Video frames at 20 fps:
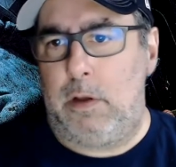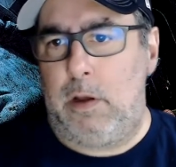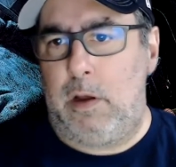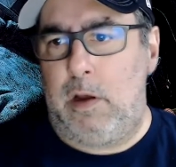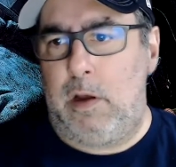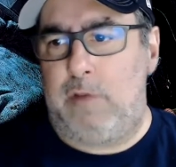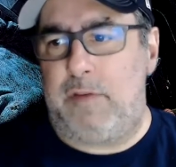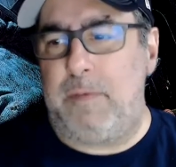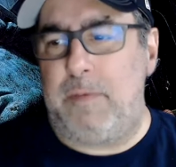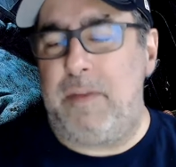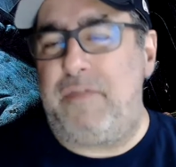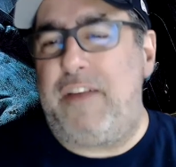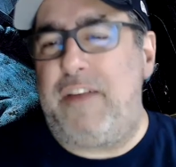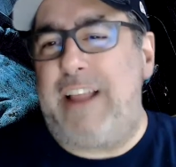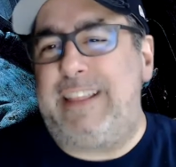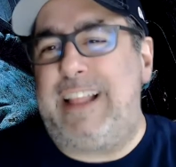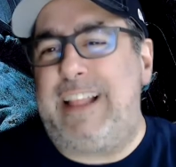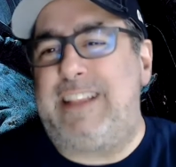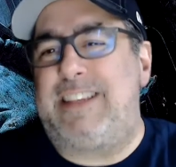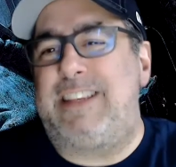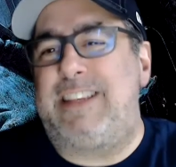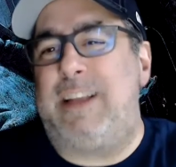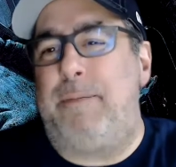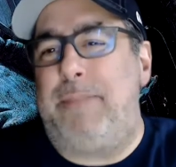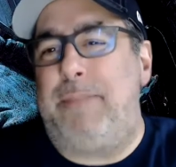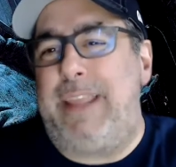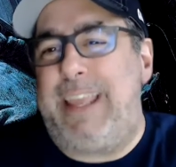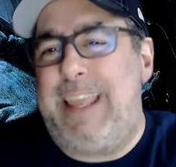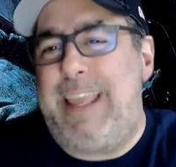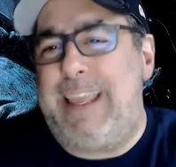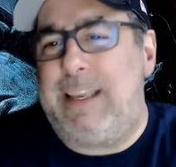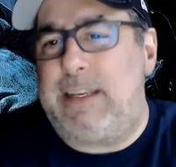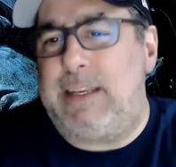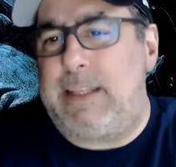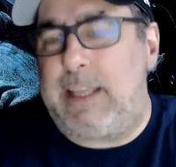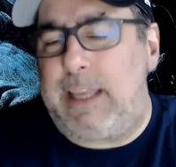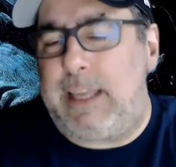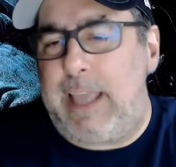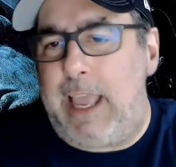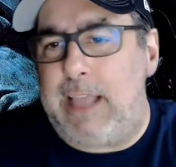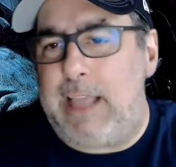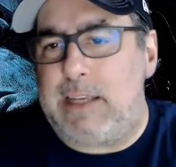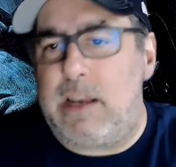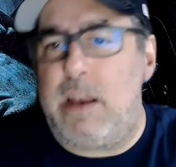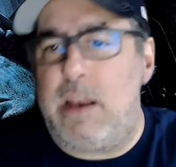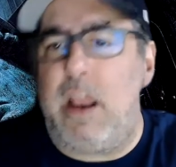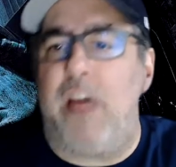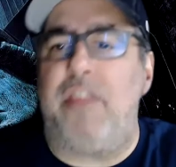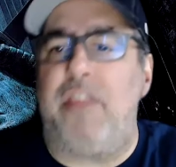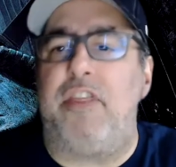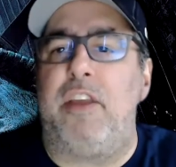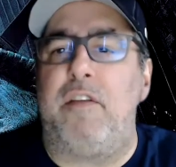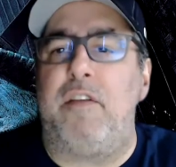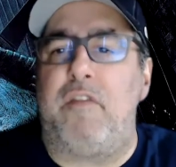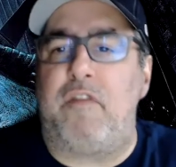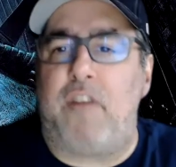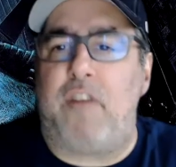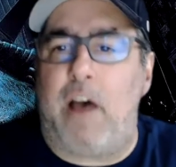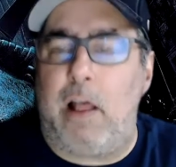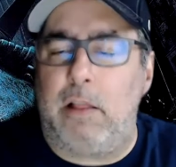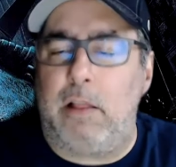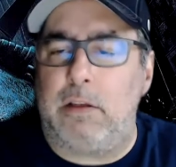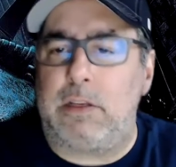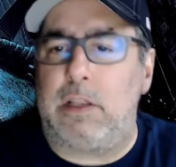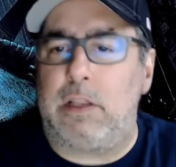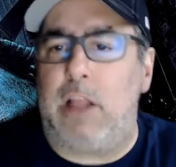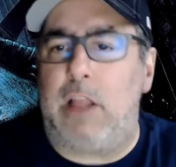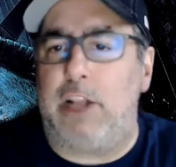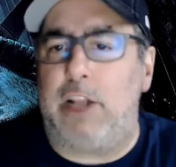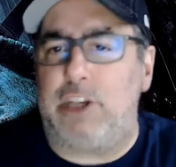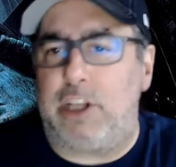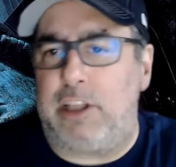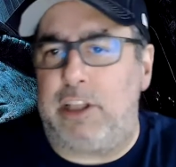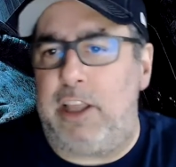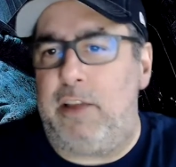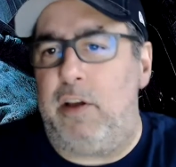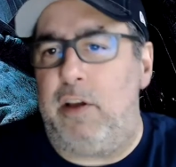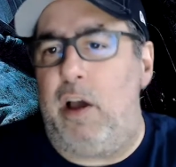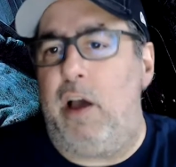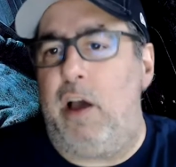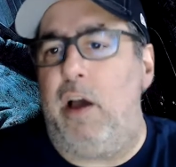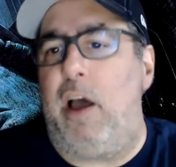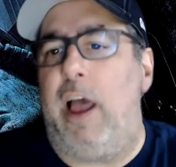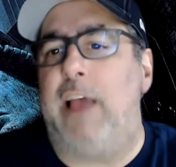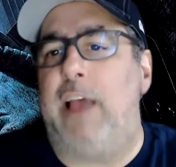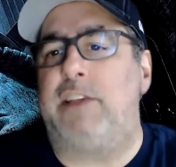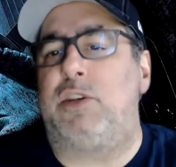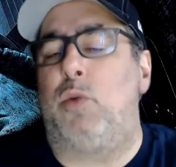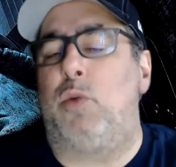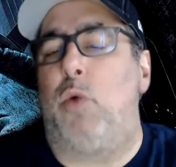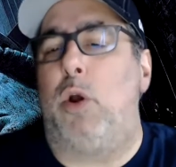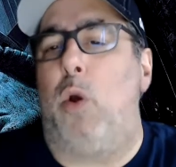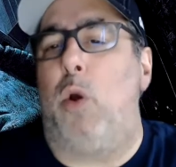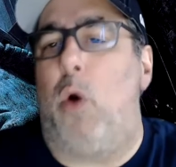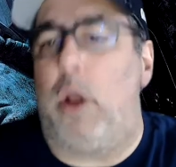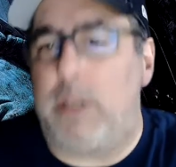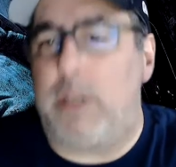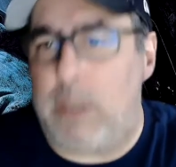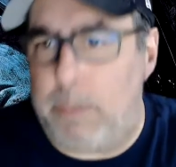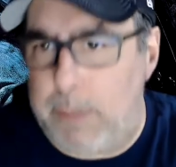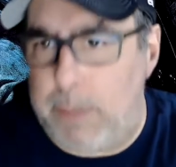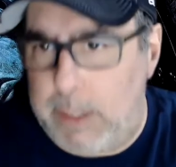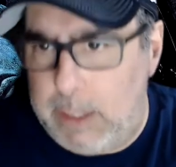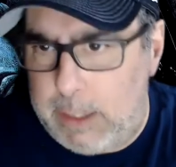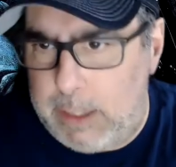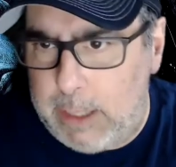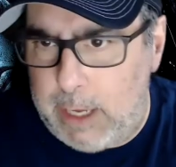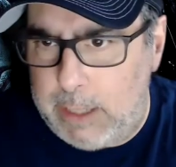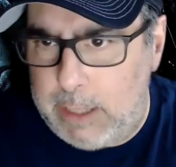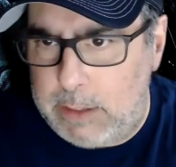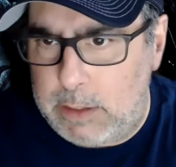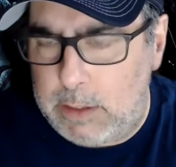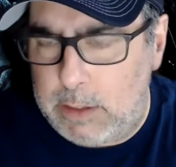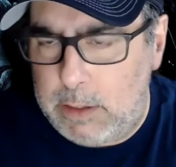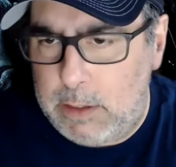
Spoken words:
From the fact that something is the case, nothing follows logically as to what ought to be the case.